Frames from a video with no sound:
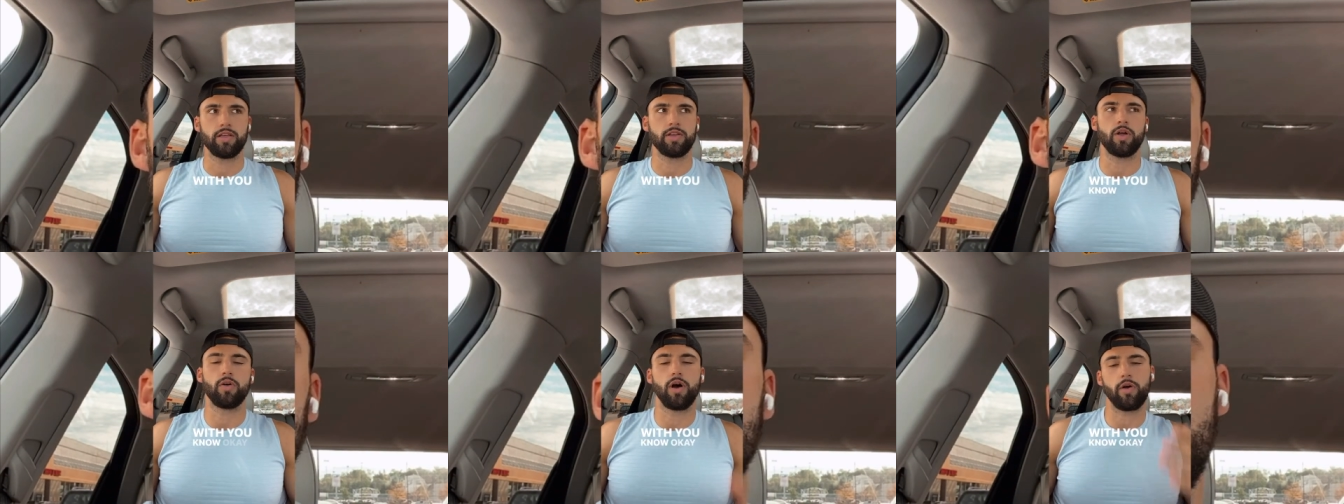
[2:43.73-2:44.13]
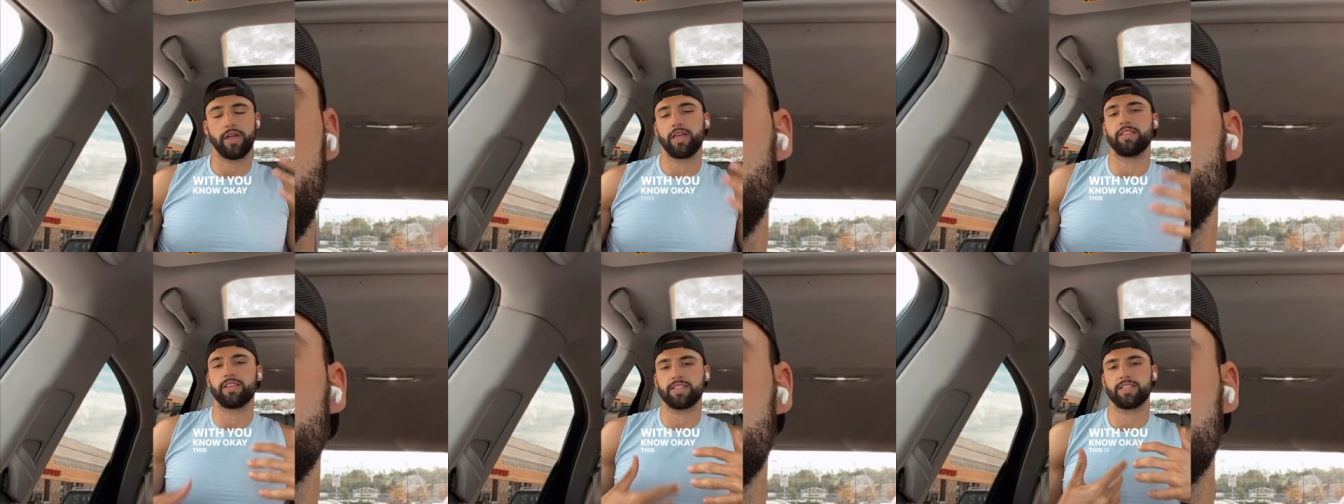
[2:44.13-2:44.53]
you know
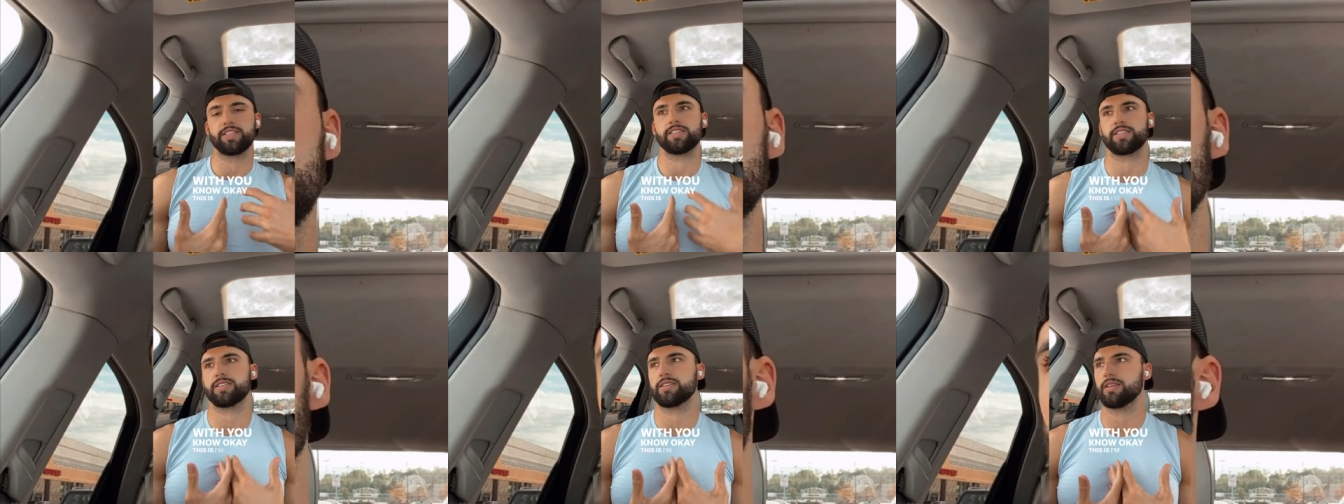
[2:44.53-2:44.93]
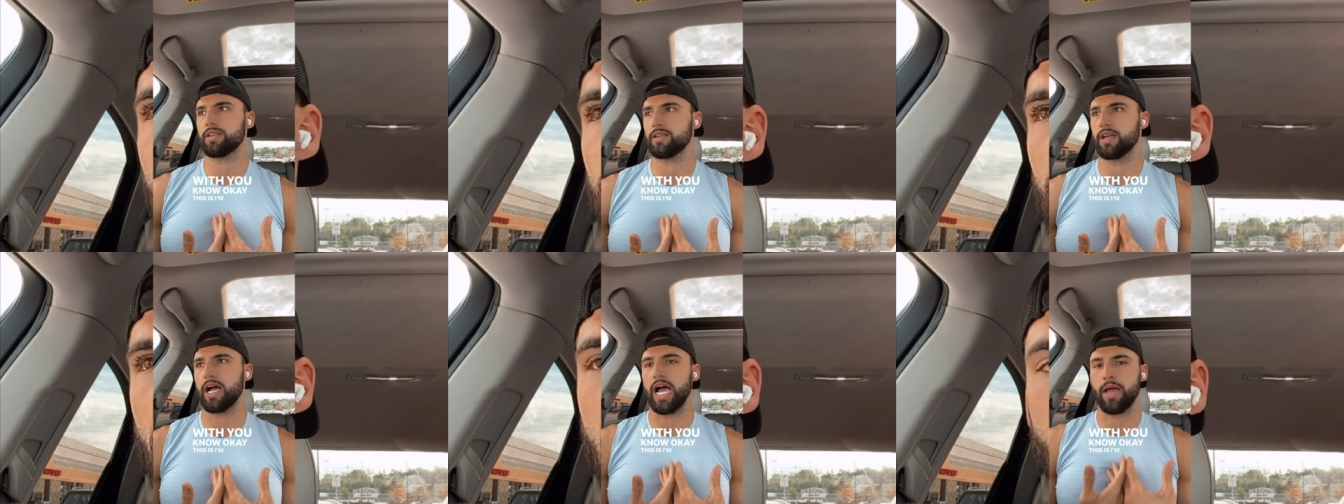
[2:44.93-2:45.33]
okay this is
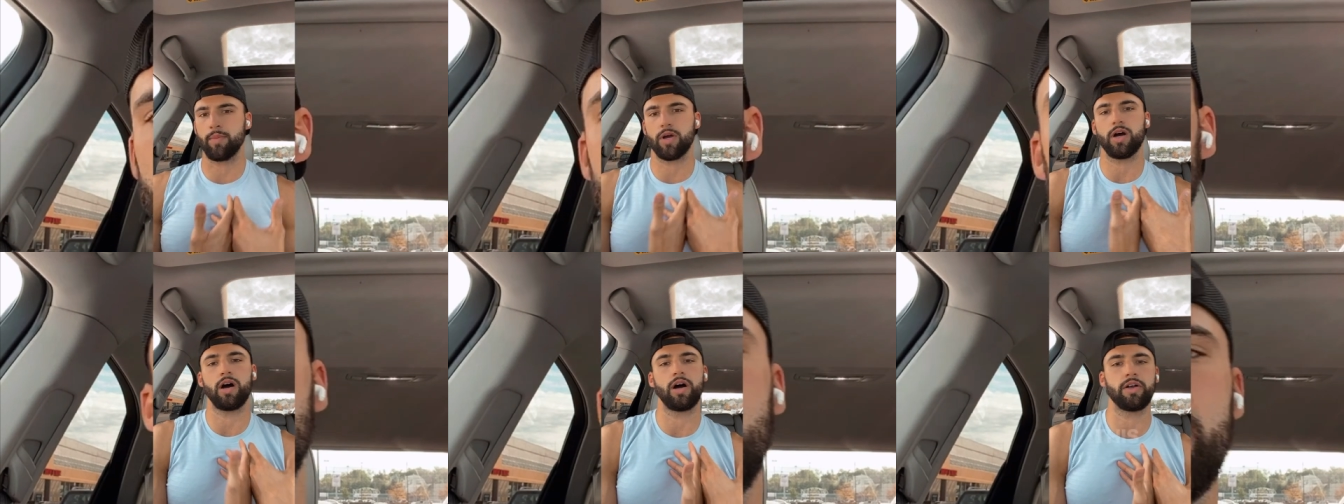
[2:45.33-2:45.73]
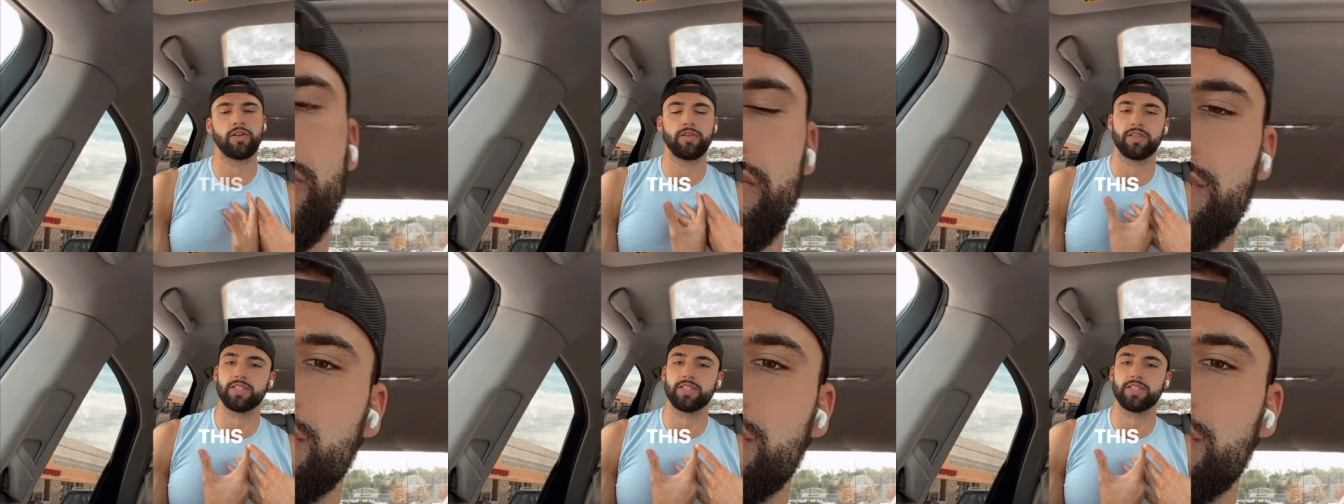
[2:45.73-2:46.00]
I'm Connor.